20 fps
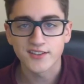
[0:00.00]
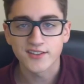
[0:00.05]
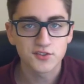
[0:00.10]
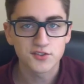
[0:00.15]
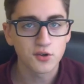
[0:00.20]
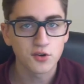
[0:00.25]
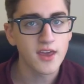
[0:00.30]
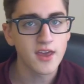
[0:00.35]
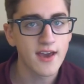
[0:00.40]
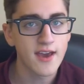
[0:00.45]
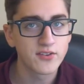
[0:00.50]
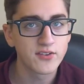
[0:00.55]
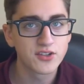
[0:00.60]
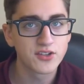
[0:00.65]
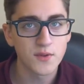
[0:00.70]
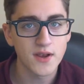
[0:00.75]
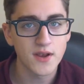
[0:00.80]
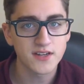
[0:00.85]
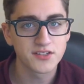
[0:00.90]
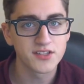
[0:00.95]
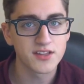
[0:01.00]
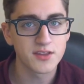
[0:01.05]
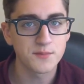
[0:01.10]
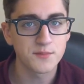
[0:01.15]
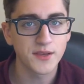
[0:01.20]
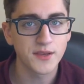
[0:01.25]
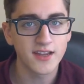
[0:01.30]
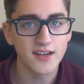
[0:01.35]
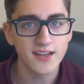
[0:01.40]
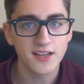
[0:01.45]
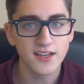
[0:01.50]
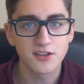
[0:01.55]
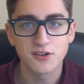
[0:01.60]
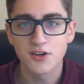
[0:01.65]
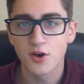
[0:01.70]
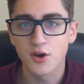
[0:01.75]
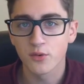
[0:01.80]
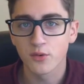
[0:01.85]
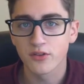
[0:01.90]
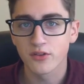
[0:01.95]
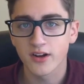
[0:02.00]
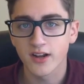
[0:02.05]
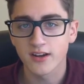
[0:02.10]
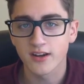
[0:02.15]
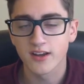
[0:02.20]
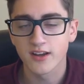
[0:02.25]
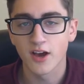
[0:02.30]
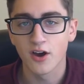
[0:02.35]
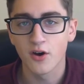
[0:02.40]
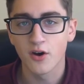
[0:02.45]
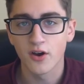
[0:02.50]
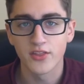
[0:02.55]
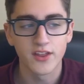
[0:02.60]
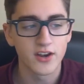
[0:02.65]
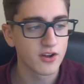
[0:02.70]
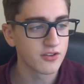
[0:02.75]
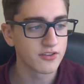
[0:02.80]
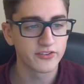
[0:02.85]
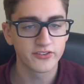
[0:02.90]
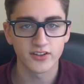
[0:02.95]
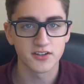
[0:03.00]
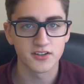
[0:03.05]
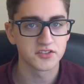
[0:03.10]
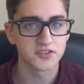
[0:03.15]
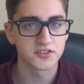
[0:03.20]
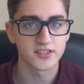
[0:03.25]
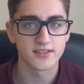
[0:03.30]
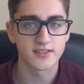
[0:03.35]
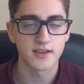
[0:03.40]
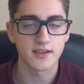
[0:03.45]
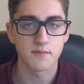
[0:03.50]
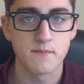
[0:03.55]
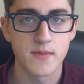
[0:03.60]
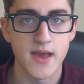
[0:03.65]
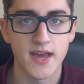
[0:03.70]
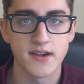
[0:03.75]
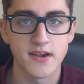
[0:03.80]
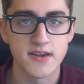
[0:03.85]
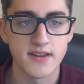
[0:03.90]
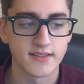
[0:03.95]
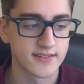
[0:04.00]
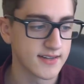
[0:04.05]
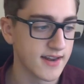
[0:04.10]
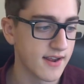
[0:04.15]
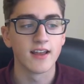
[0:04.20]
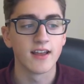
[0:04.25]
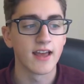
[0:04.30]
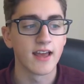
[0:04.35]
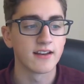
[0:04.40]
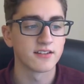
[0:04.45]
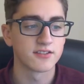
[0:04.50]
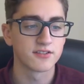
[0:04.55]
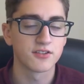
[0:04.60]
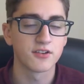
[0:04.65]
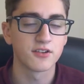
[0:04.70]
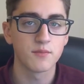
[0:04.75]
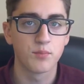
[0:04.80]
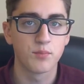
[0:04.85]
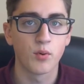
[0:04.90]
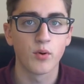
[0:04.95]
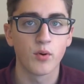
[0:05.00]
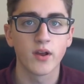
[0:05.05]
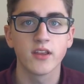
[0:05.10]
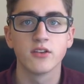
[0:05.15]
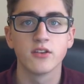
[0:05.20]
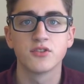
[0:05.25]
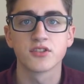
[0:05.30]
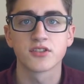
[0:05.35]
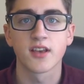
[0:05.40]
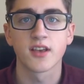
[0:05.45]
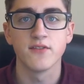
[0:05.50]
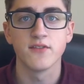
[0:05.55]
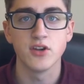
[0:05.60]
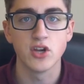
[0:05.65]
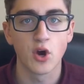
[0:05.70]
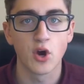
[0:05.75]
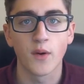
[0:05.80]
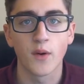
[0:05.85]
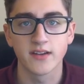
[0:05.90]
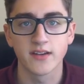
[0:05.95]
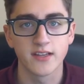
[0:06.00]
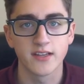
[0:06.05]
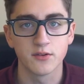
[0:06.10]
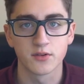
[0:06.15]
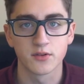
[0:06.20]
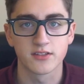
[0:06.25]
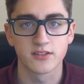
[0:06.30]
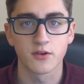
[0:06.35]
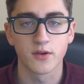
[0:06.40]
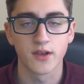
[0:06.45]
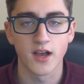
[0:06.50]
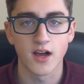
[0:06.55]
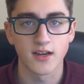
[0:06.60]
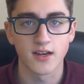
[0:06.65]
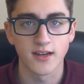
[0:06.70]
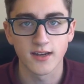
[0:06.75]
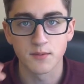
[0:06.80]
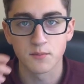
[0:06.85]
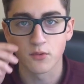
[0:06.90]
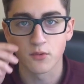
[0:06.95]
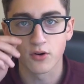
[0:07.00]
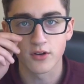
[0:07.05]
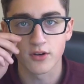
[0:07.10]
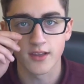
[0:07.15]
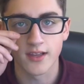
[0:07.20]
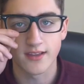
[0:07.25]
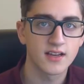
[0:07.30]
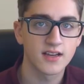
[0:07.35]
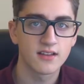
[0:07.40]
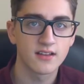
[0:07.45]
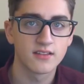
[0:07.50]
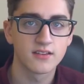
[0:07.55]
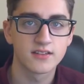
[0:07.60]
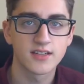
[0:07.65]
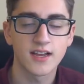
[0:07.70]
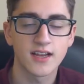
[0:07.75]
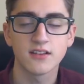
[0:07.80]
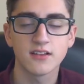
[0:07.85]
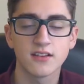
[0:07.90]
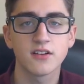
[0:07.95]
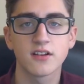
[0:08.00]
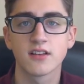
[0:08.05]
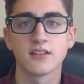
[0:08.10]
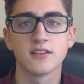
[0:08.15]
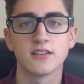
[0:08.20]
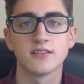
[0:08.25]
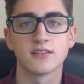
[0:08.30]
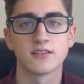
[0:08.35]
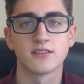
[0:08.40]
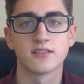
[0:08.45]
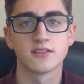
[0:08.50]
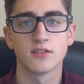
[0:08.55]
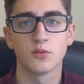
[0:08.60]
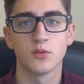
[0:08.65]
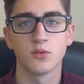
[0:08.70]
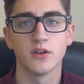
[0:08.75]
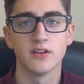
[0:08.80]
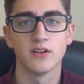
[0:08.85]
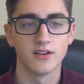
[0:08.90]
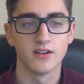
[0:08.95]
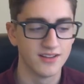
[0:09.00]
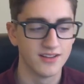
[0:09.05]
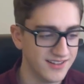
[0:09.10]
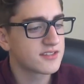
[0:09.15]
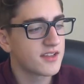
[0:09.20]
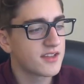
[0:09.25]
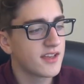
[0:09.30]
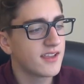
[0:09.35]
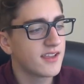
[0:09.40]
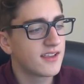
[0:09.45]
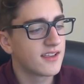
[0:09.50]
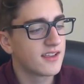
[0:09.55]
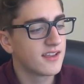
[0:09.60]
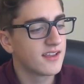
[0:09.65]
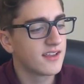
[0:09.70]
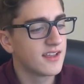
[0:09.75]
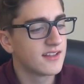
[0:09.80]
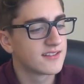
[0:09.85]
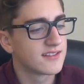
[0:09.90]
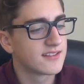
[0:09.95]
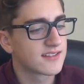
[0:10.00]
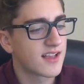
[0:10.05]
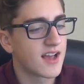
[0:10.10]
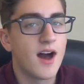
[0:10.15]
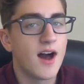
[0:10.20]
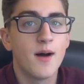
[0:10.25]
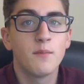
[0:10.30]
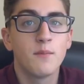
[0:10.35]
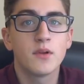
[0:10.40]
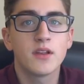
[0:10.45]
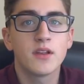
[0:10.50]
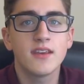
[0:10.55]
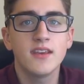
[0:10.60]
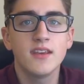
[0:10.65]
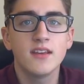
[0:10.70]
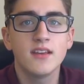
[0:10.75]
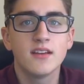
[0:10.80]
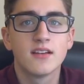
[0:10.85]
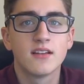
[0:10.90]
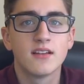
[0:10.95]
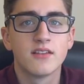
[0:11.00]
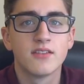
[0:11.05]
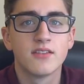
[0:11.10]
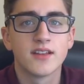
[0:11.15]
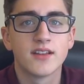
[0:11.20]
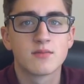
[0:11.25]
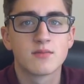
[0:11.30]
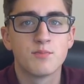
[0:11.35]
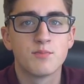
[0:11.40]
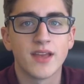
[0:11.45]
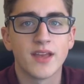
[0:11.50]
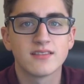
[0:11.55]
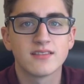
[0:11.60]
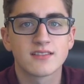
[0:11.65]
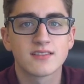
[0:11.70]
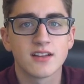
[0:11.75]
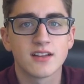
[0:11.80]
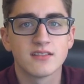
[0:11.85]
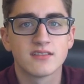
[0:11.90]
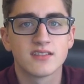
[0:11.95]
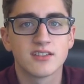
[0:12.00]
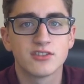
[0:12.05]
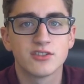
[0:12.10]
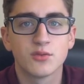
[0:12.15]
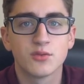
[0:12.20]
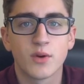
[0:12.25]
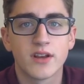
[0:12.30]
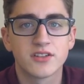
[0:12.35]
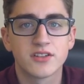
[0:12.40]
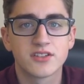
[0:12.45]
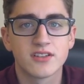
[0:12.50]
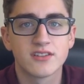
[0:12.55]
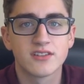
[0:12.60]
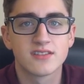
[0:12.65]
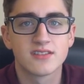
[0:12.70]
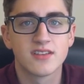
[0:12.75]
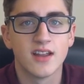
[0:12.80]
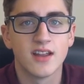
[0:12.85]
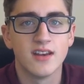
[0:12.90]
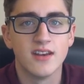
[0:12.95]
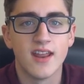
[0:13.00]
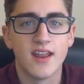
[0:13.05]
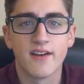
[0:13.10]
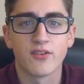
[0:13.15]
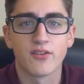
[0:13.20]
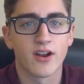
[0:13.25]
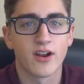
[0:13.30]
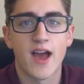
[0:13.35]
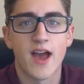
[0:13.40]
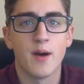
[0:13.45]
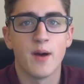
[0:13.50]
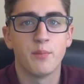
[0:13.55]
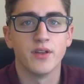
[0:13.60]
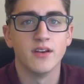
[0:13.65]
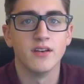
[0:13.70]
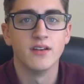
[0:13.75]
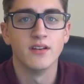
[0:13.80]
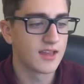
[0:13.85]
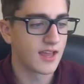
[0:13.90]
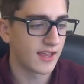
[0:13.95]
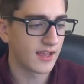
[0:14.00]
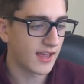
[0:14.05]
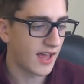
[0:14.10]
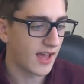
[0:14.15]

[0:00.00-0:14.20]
They sort of have a direction at the beginning and you know where they're going to go, and then all of a sudden it's just like madness. At a certain point, you just have no idea what's going on anymore. Like, the dialogue in these is so weird. Just like, it's comedy that's based on situations that never happened.